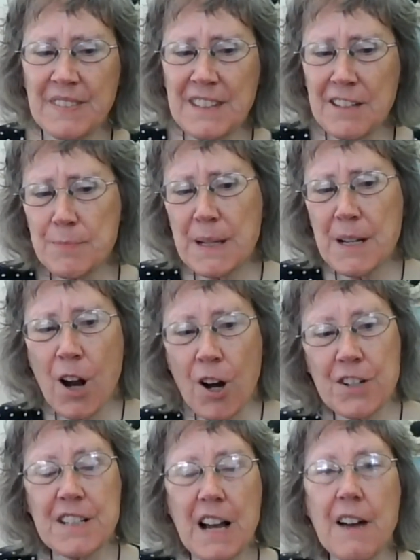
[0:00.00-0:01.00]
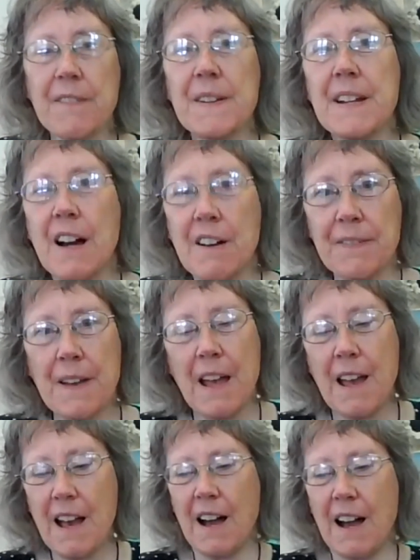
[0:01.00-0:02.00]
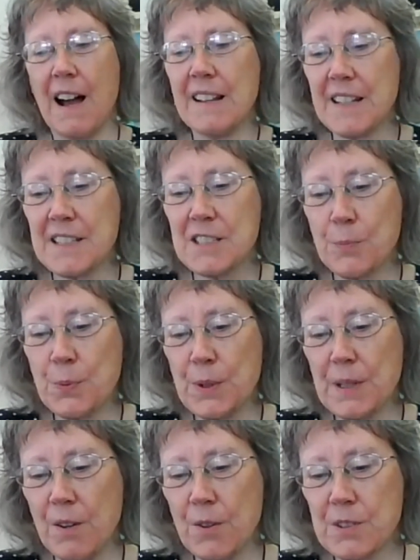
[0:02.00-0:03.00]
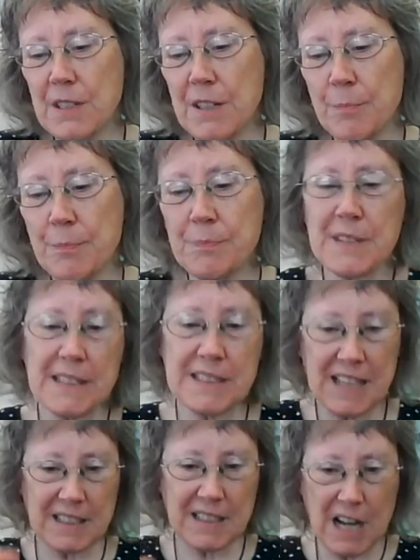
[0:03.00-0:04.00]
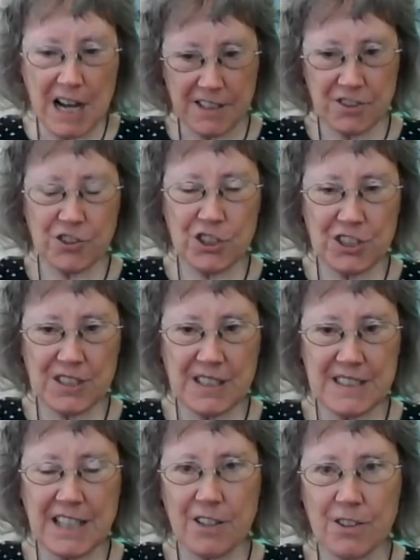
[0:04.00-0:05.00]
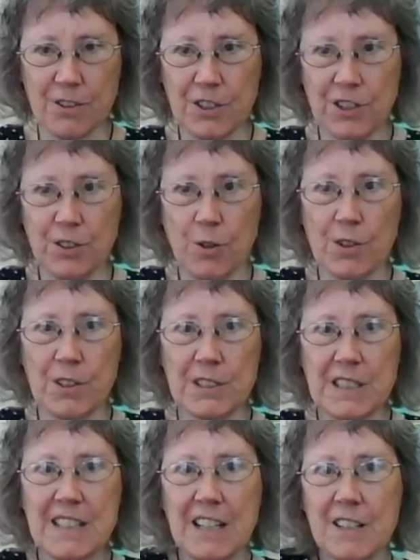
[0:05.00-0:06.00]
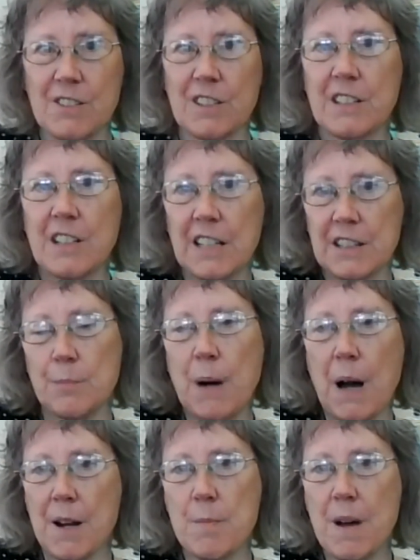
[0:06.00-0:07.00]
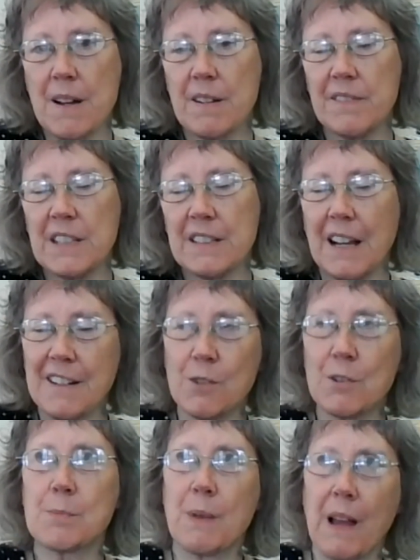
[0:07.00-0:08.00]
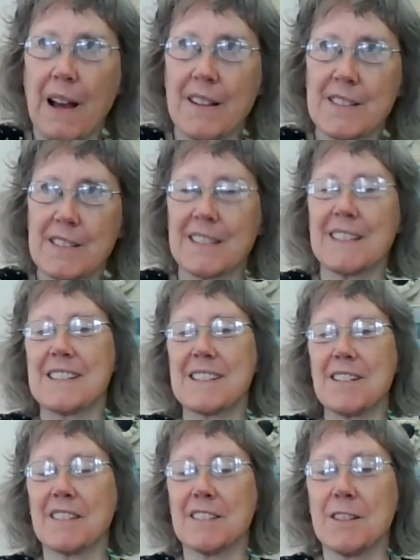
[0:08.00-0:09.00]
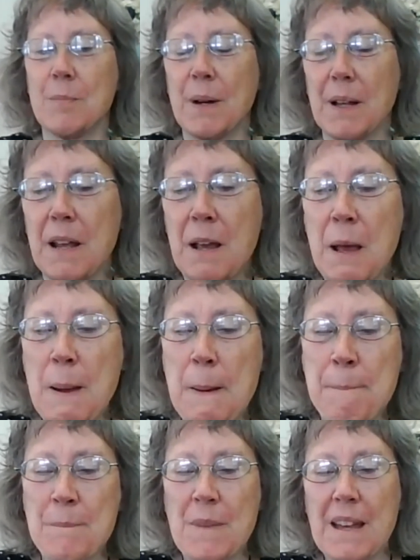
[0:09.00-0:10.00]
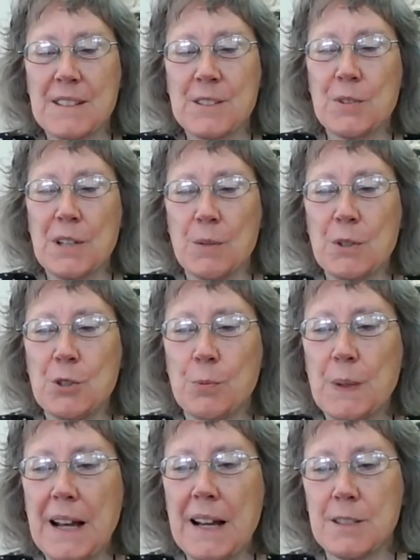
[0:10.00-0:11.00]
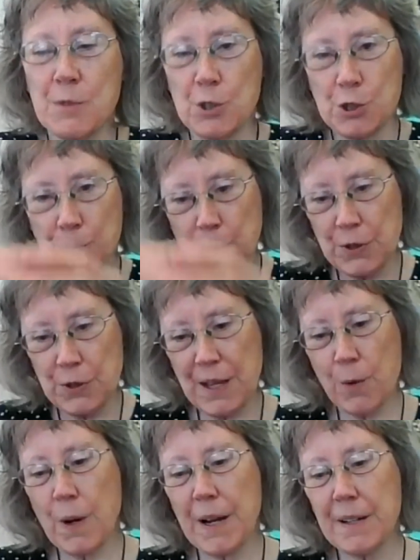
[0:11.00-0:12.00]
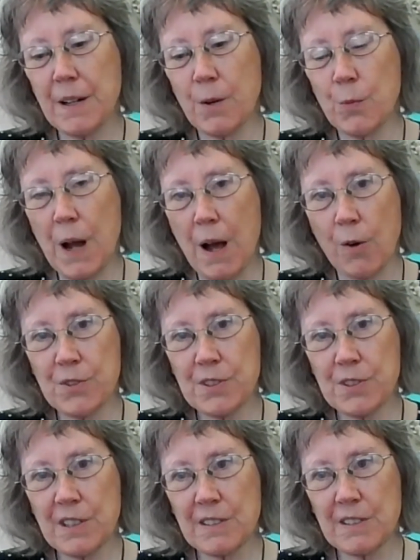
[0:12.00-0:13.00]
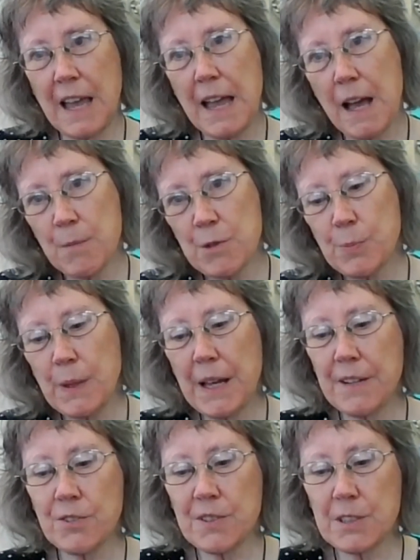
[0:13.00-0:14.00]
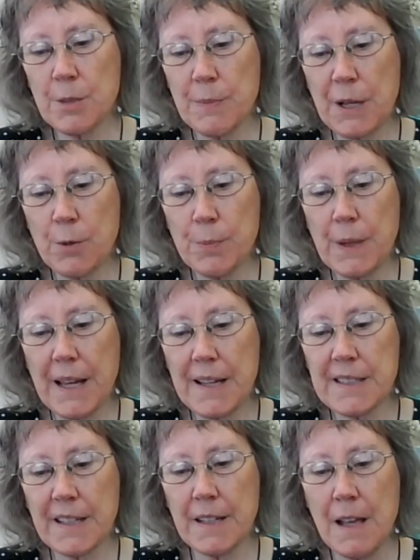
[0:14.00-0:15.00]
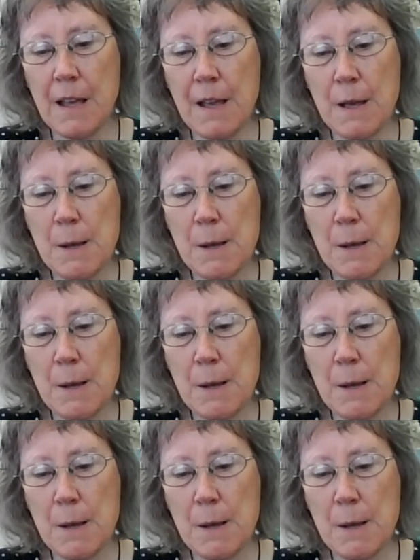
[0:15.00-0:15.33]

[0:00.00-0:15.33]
they've been hardened off enough. I like to put out, like take a cottage cheese container or a yogurt container and cut the bottom out of it. I know it's plastic and it's ugly, but so then when you plant them, you just put that right around the cabbage plant or the tomato plant, and